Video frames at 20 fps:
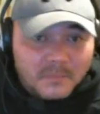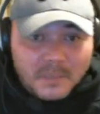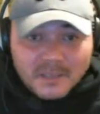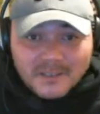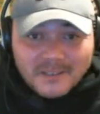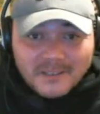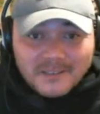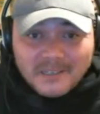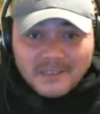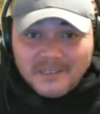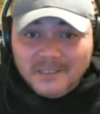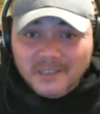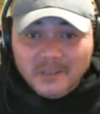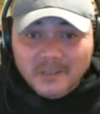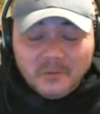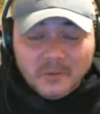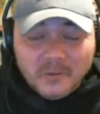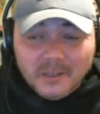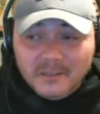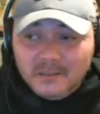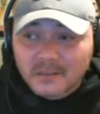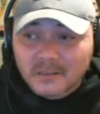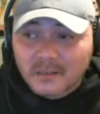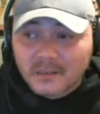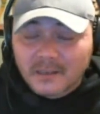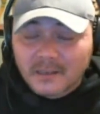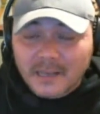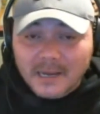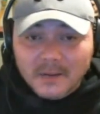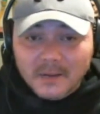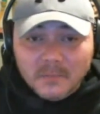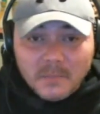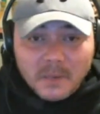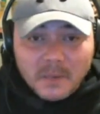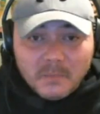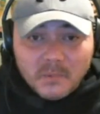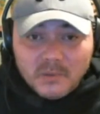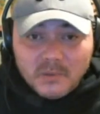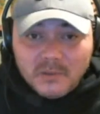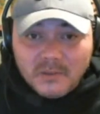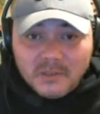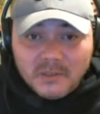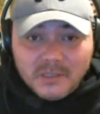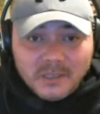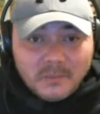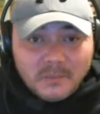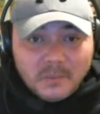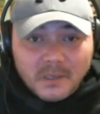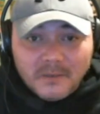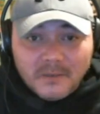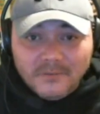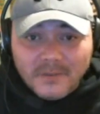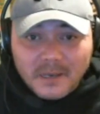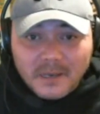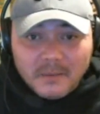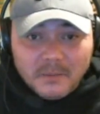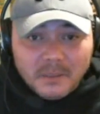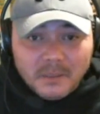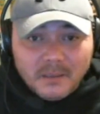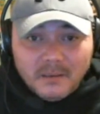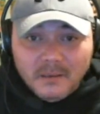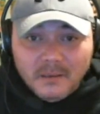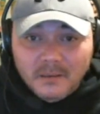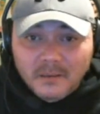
Because I tell you what, a lot of members of the CBF family,